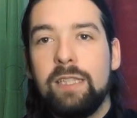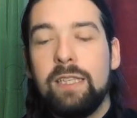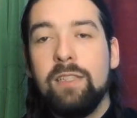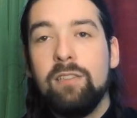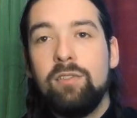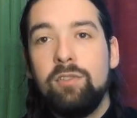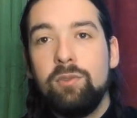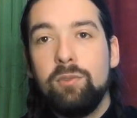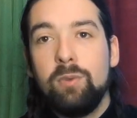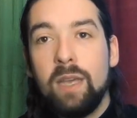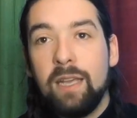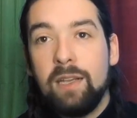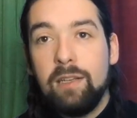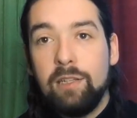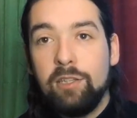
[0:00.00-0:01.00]
turn to
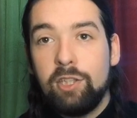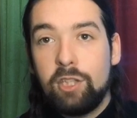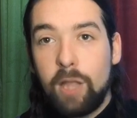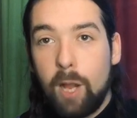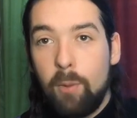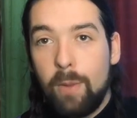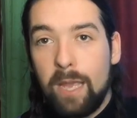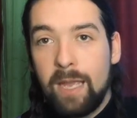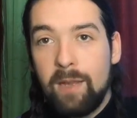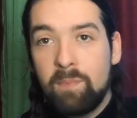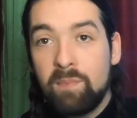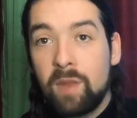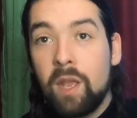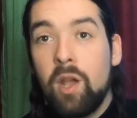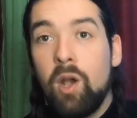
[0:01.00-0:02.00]
English
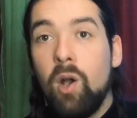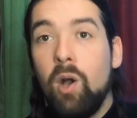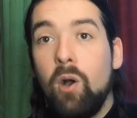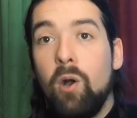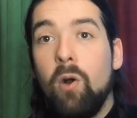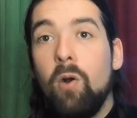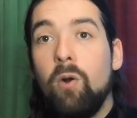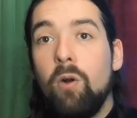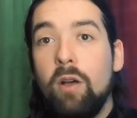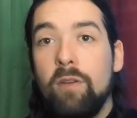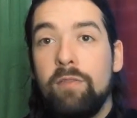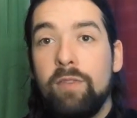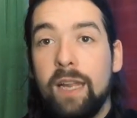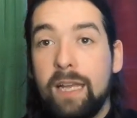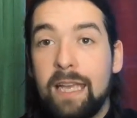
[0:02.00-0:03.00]
throwing or
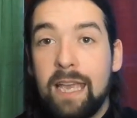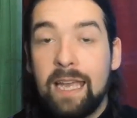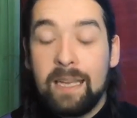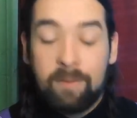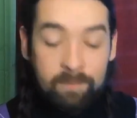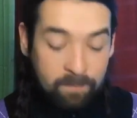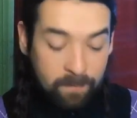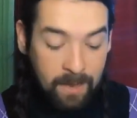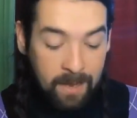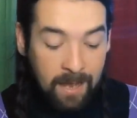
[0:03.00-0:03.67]
flicking.